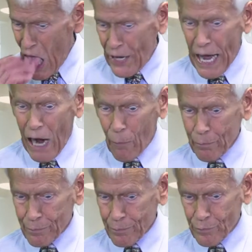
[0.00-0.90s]
Now,
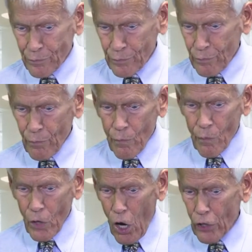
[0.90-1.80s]

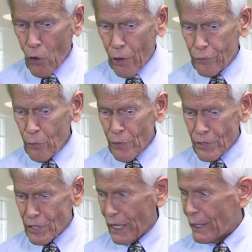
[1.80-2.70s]
I'm going through
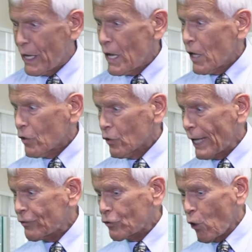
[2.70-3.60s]
this thing.
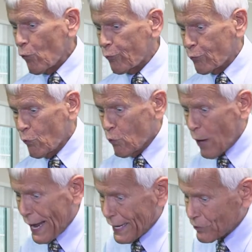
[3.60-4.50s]
Let's go through
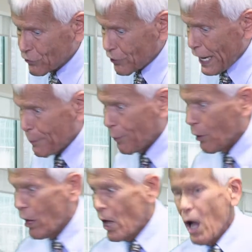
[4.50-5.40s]
an
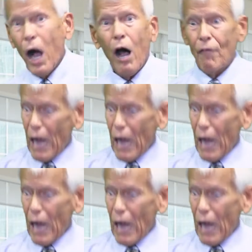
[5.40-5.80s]
example of